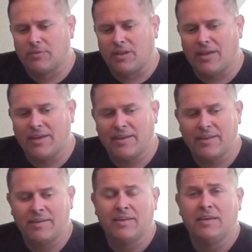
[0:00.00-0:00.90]
with
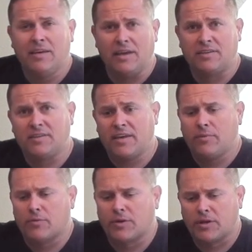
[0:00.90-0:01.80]
Align, and
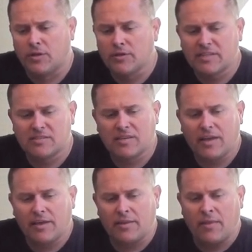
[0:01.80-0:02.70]
today we're going to look
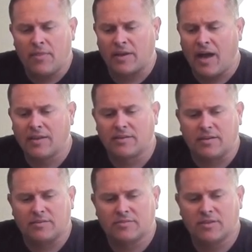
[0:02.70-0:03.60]
inside the
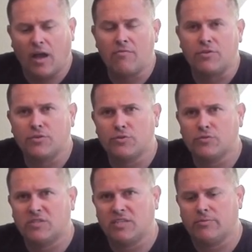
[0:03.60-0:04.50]
contents of the
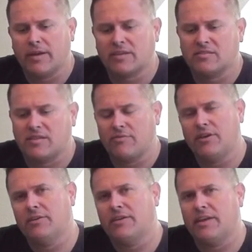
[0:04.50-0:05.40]
new Trex
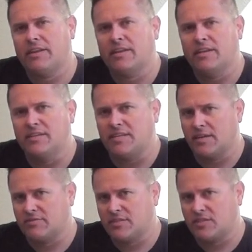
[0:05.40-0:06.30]
700N
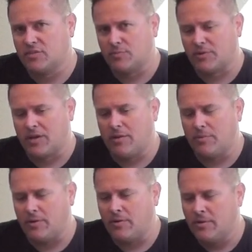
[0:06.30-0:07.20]
DFC Super
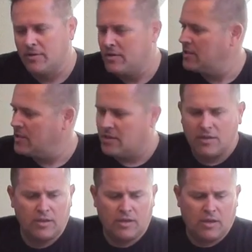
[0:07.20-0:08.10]
Combo.
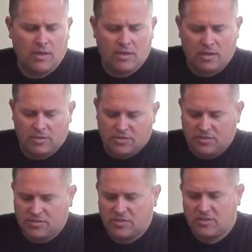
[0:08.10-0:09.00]
As you
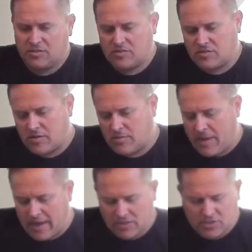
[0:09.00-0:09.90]
can see, this is the
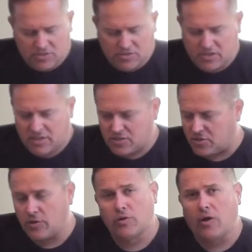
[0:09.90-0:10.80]
package that you'll see at
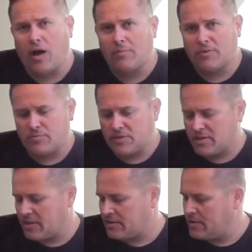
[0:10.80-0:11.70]
your local hobby
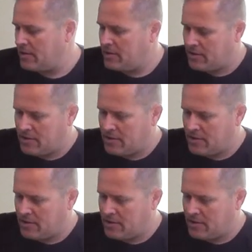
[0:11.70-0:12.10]
retailer,